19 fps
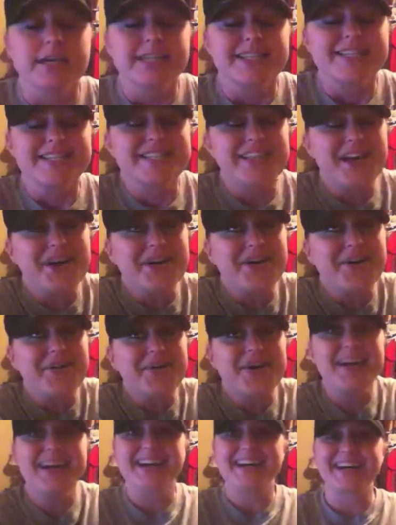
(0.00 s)

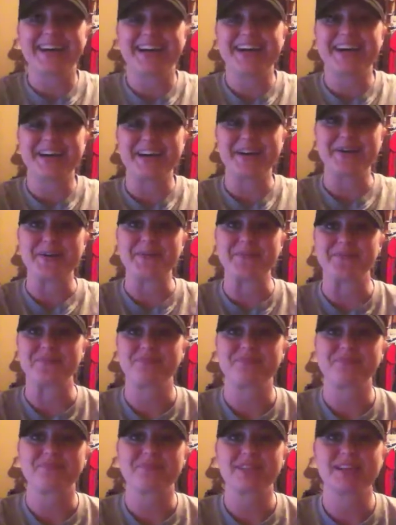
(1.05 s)
So,
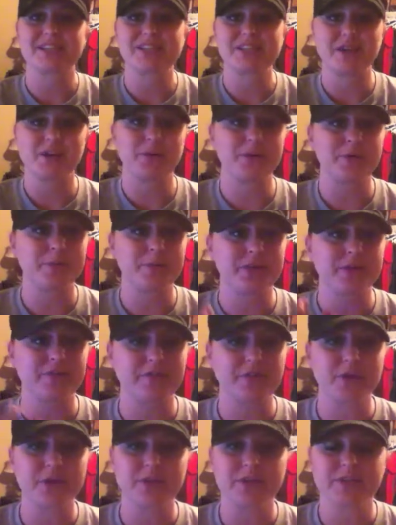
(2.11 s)
it'll be
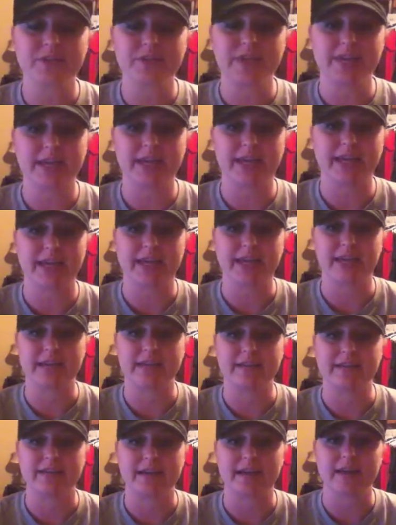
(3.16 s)
fruit
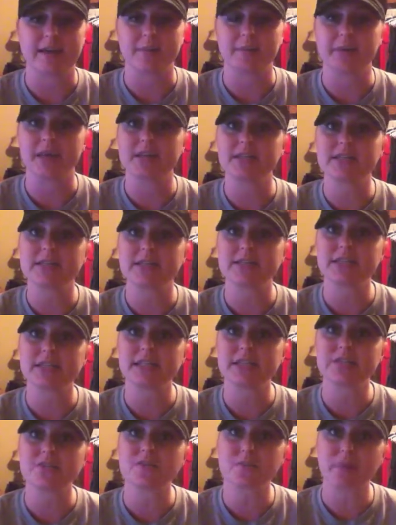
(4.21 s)
and nuts and
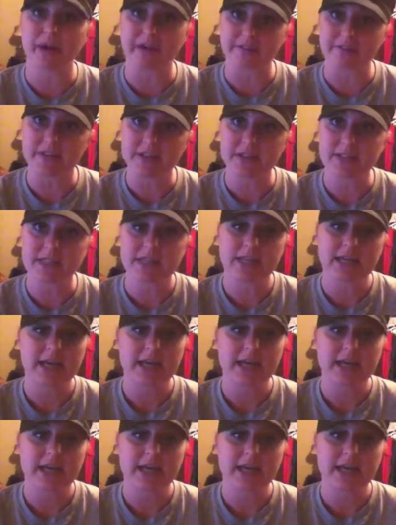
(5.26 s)
seeds for breakfast.